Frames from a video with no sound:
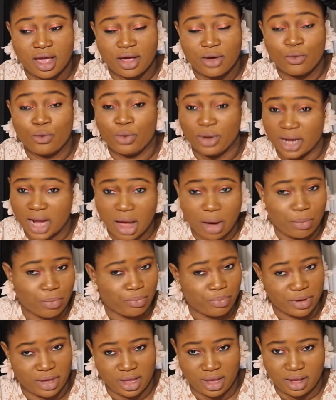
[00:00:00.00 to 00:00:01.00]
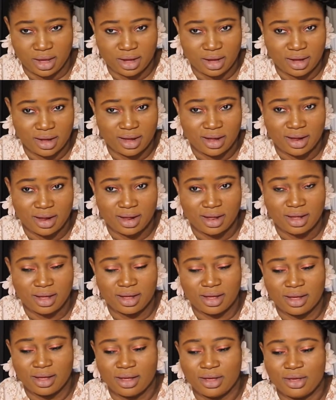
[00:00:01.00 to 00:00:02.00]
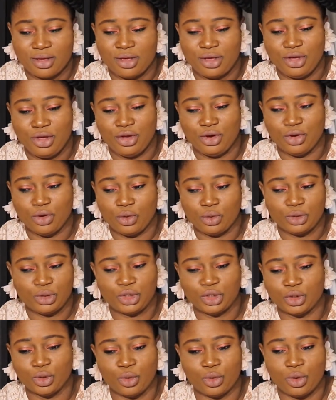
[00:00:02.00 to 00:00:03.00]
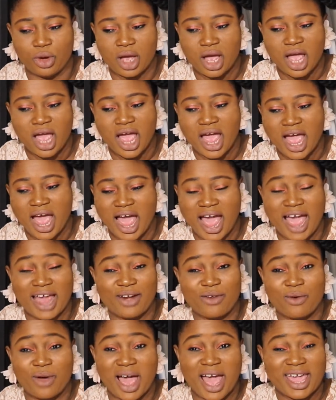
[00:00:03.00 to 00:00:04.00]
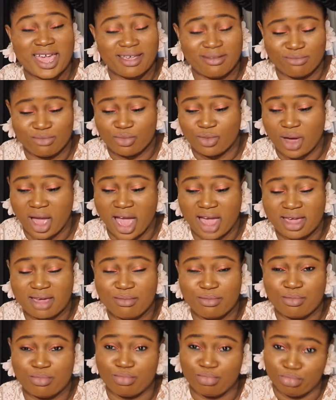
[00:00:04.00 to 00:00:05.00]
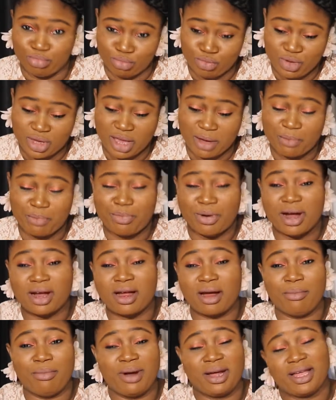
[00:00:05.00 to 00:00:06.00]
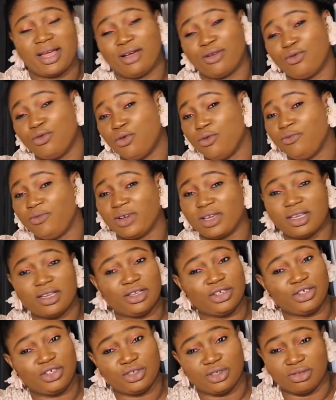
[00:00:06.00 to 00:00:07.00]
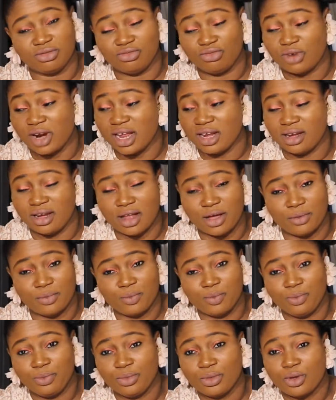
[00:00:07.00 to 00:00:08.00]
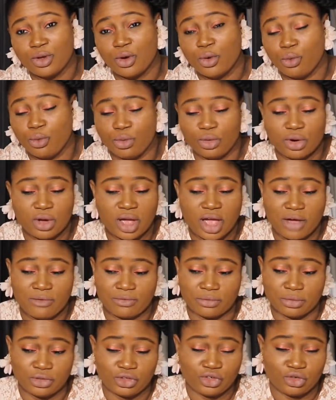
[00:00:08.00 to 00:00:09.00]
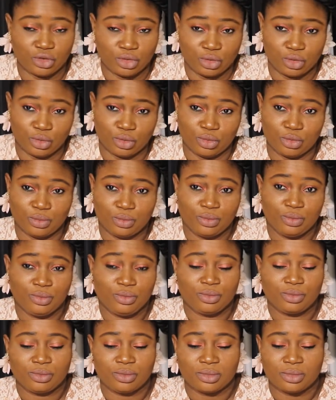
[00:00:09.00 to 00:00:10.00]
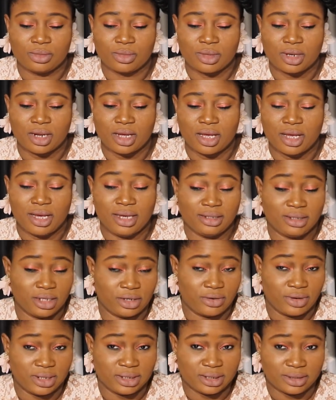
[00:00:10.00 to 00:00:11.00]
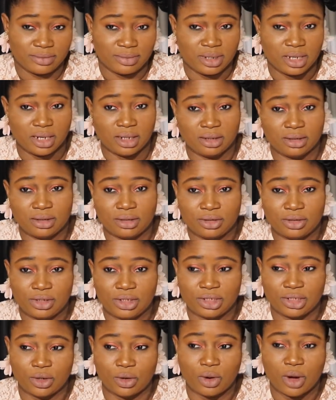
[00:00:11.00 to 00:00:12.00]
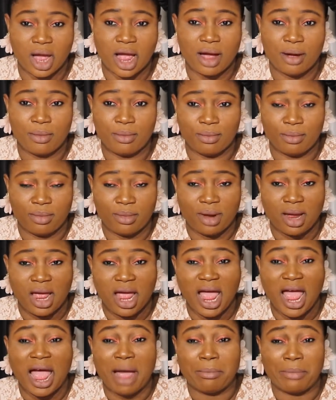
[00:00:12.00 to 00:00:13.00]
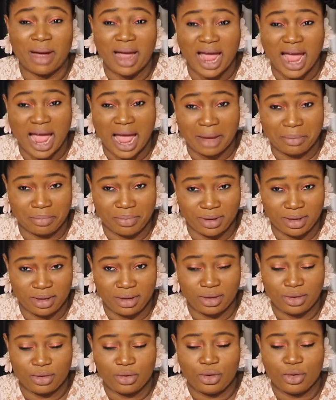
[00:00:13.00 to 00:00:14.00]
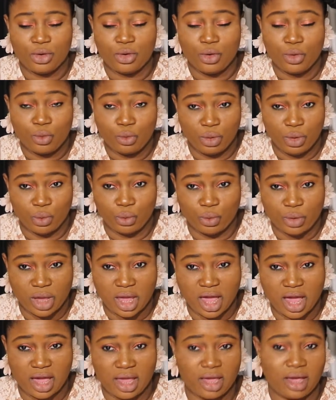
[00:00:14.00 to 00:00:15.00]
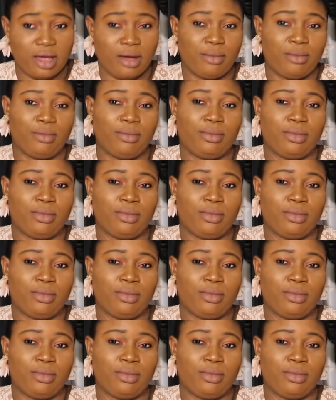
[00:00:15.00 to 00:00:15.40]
without pay. You know, so we can pack our bag and go on vacation right now. We will not have to struggle. It's the grace of God. So I'm happy with where I am.